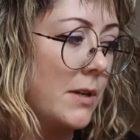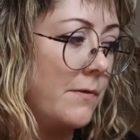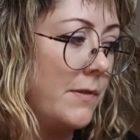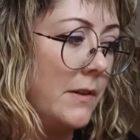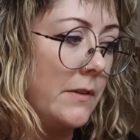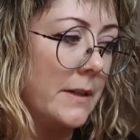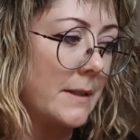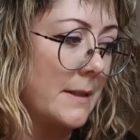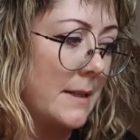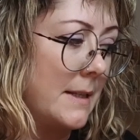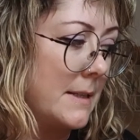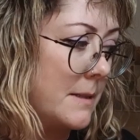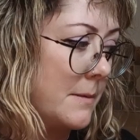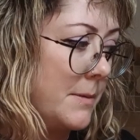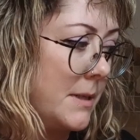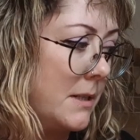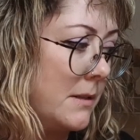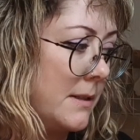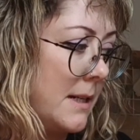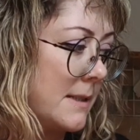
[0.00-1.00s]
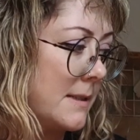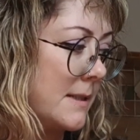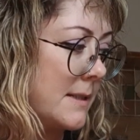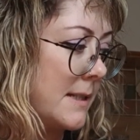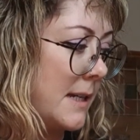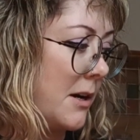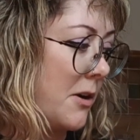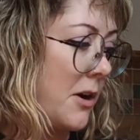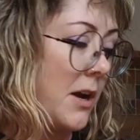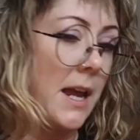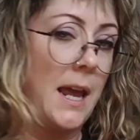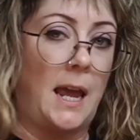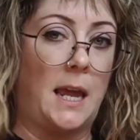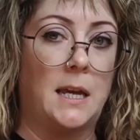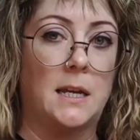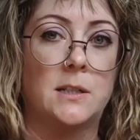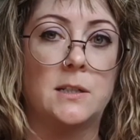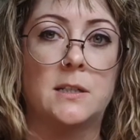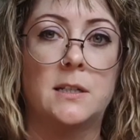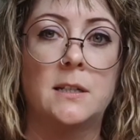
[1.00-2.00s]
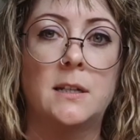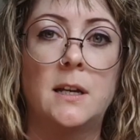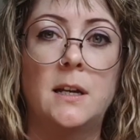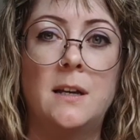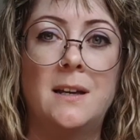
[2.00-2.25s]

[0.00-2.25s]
I feel like that's a bit unnecessary, and